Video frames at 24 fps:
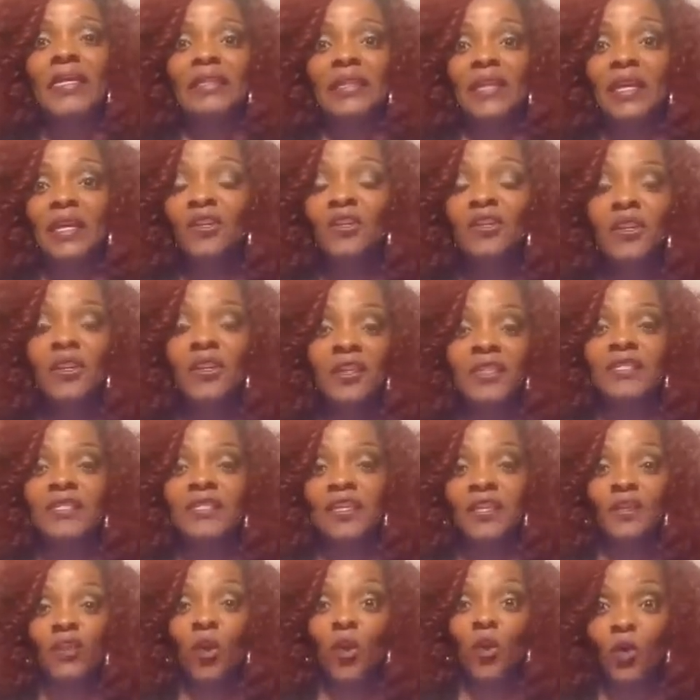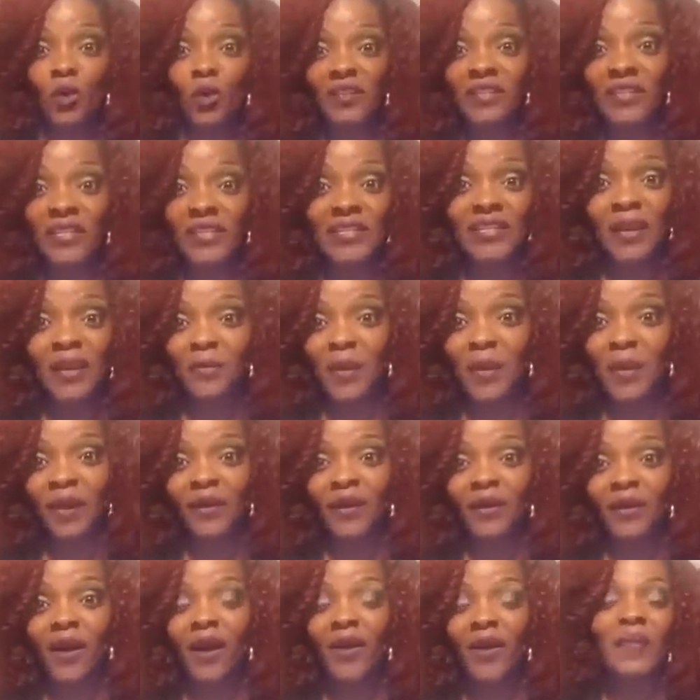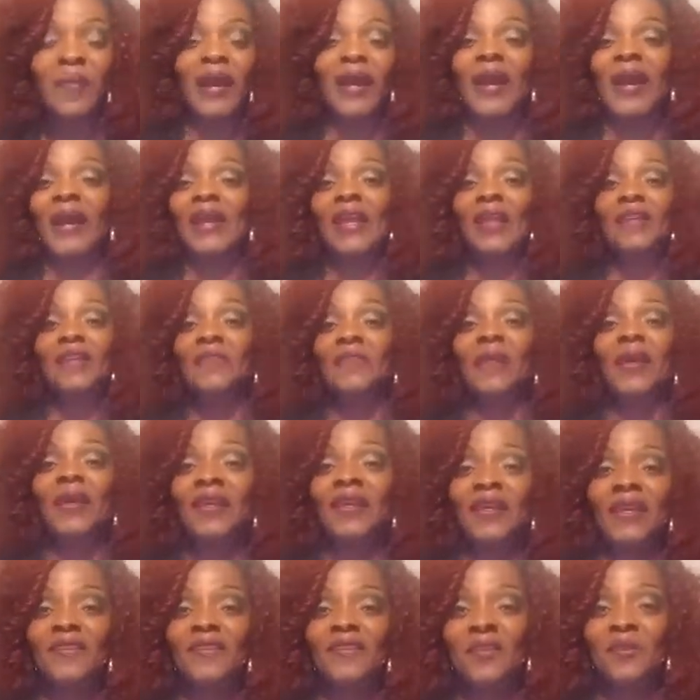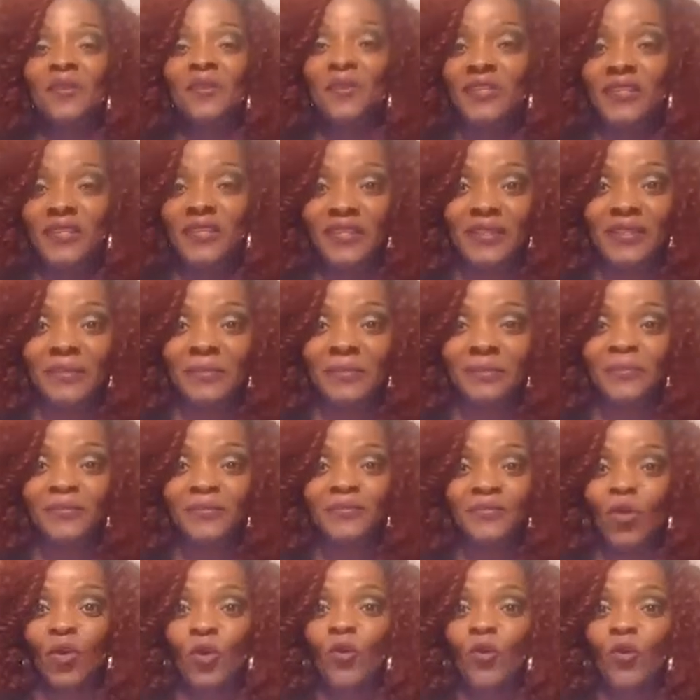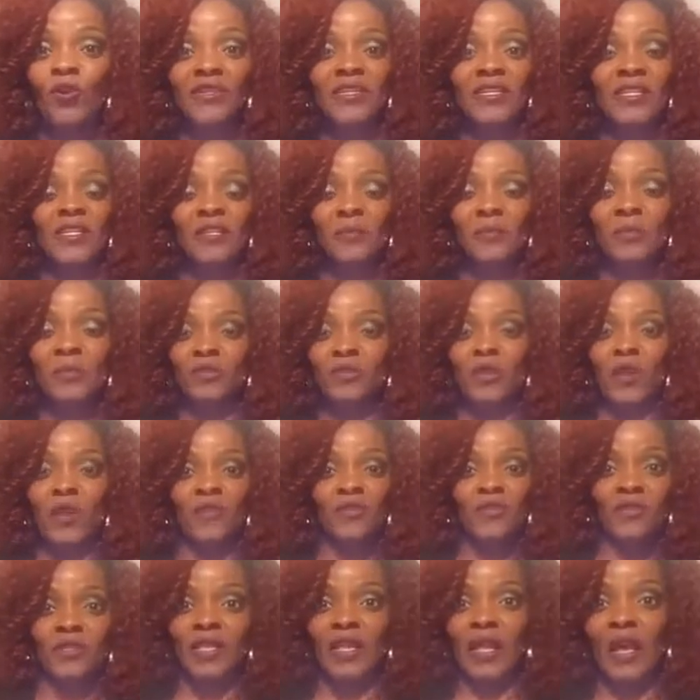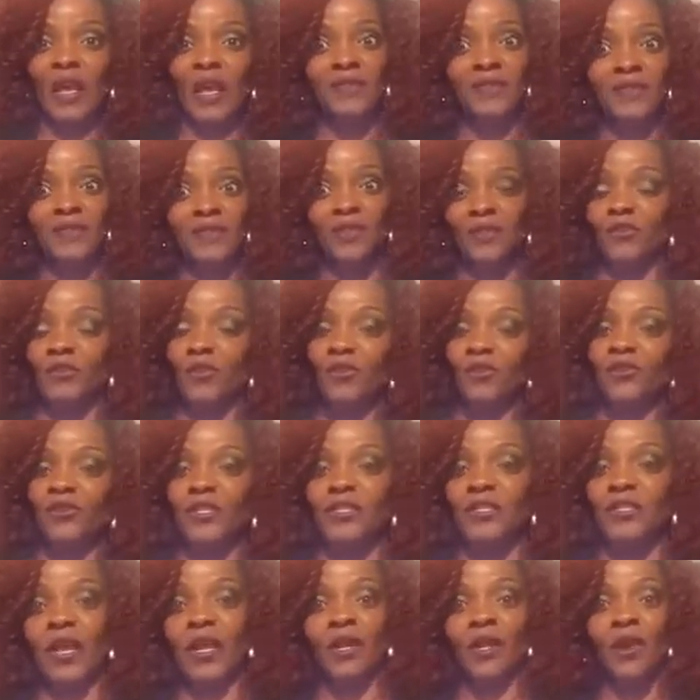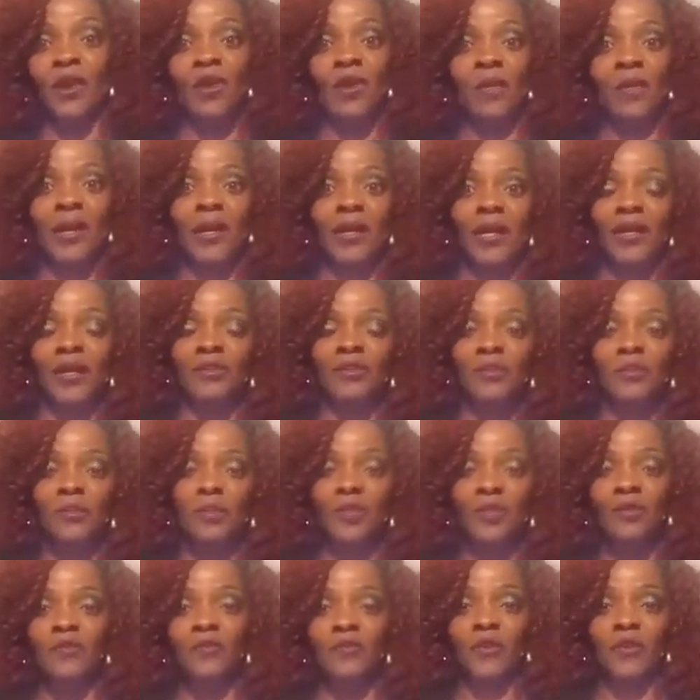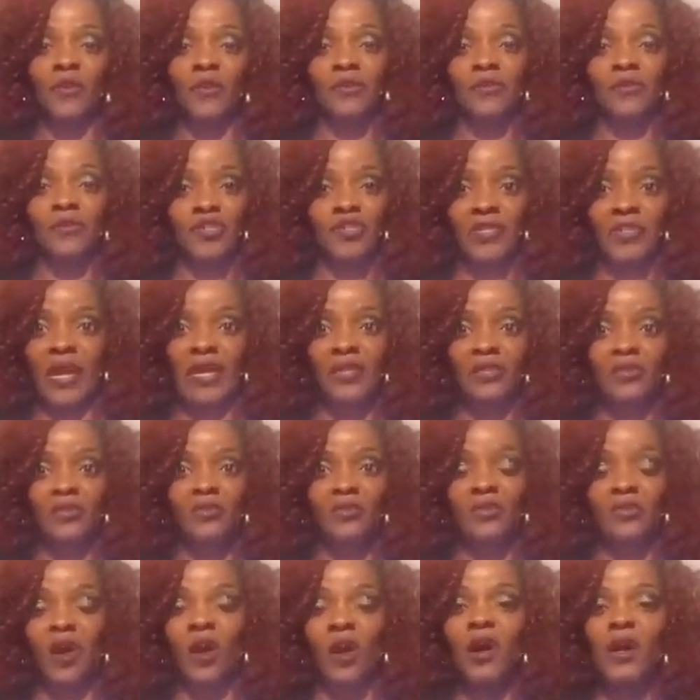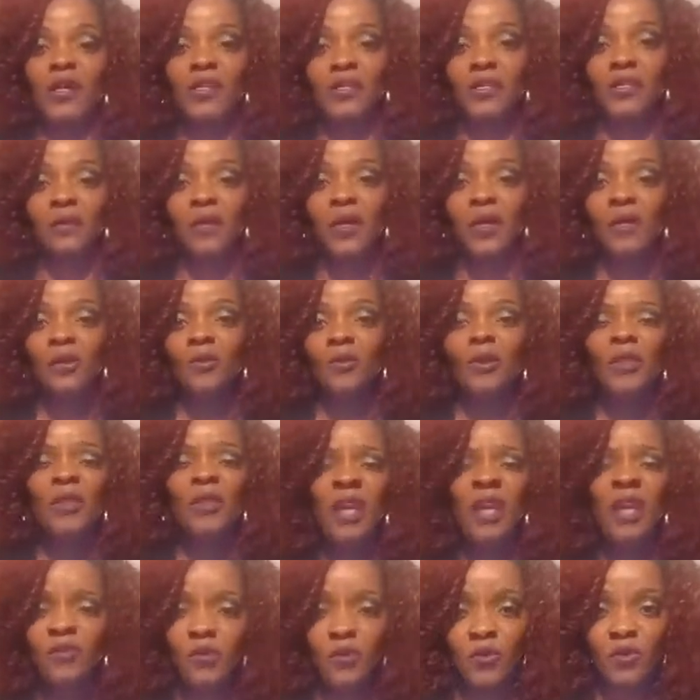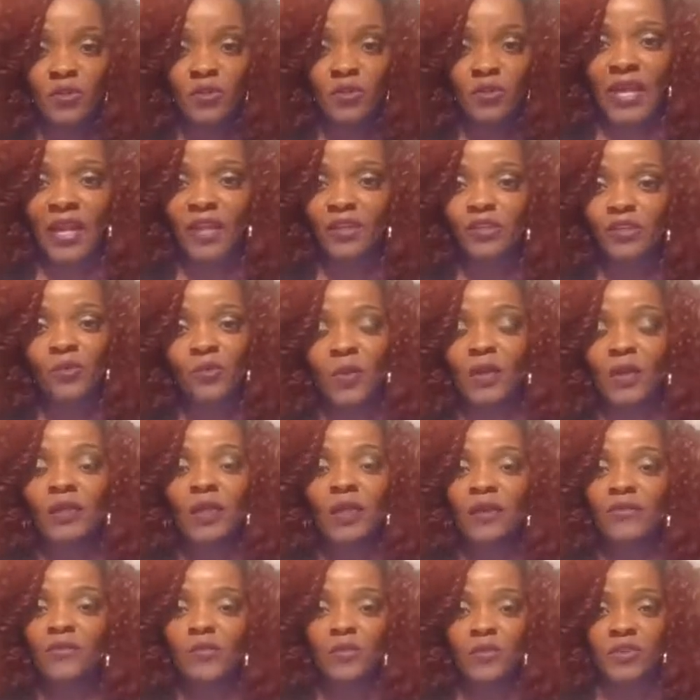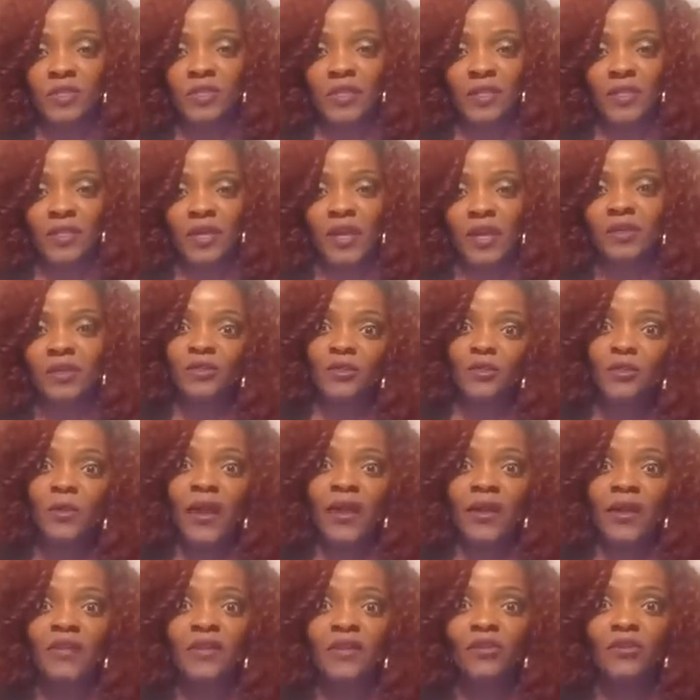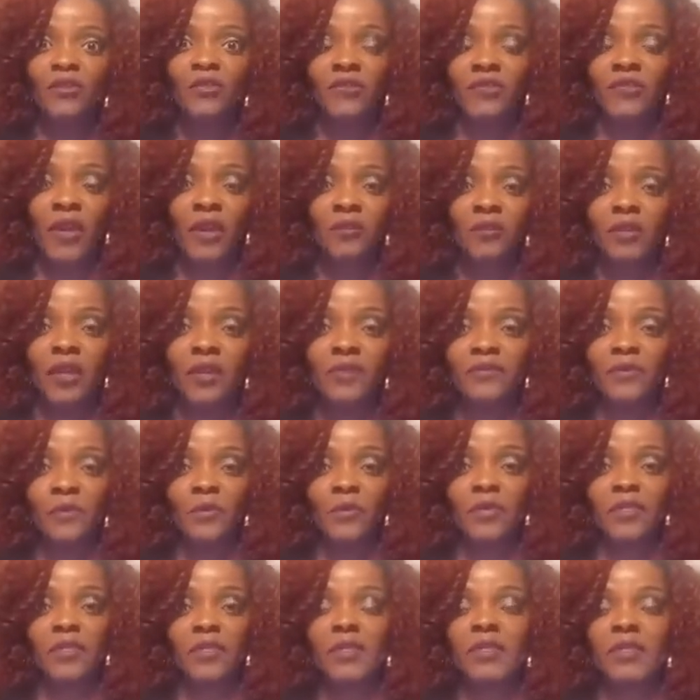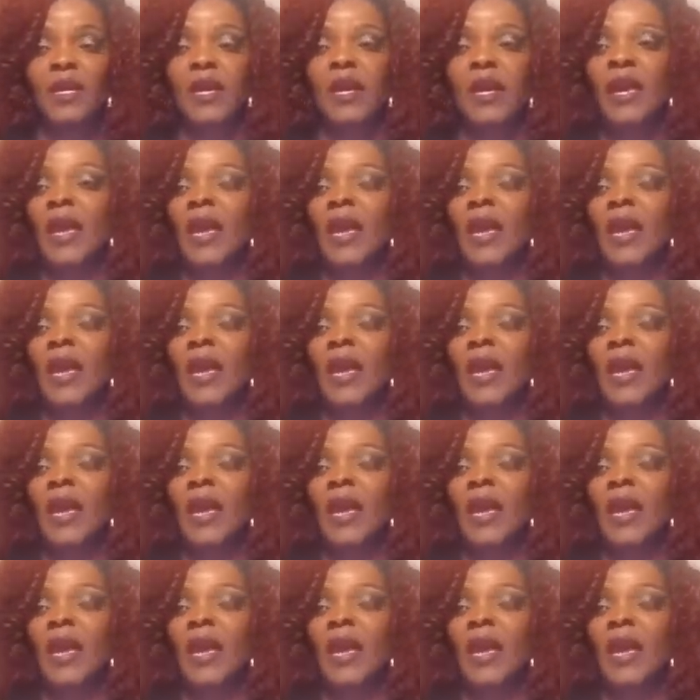Then you're going to see the horses come out. Oh my God, everybody loves the horses. The horses, especially when you have those Clydesdales, they're just like, oh my God, they're beautiful and their stature is awesome. We love horses. I do. I love horses. I do. I have a newfound love for horses.